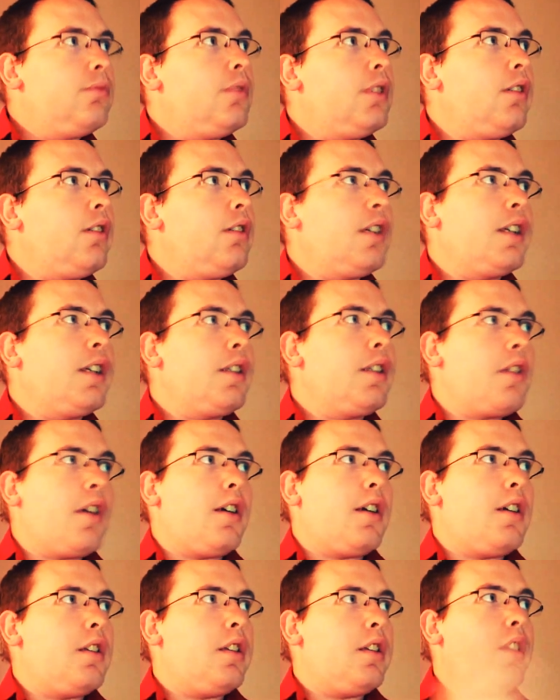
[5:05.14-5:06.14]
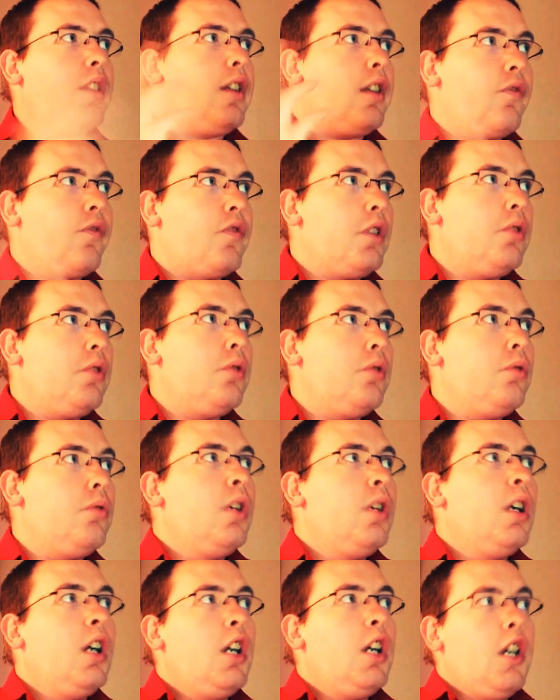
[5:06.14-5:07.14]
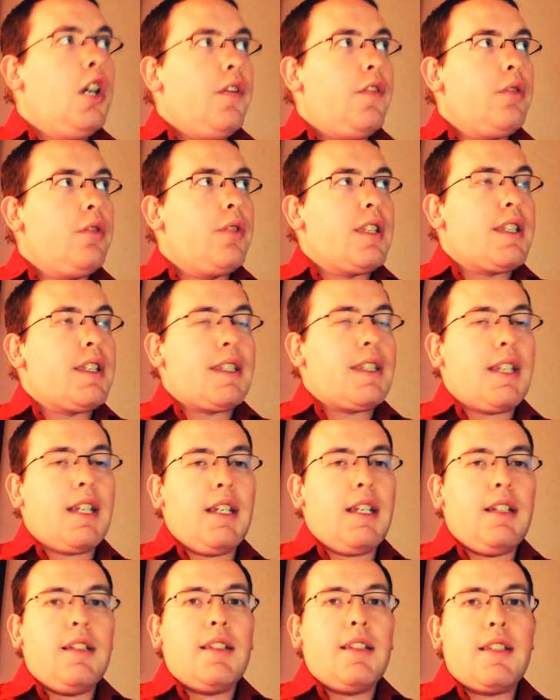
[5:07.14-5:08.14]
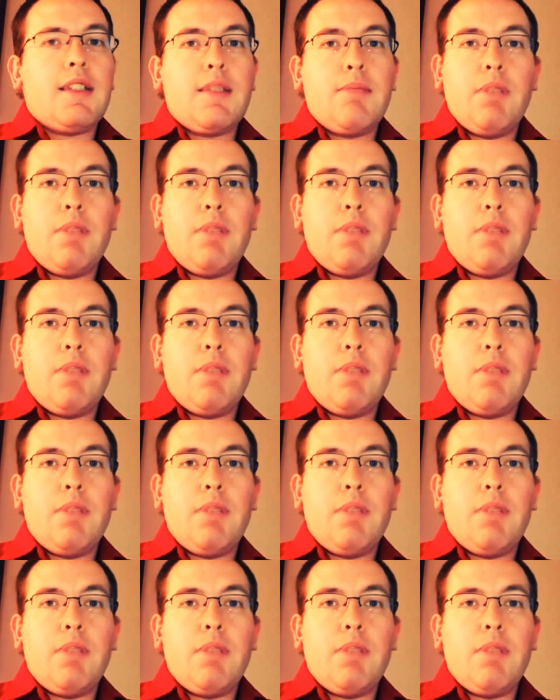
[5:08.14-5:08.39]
all like that in a few of the scenes.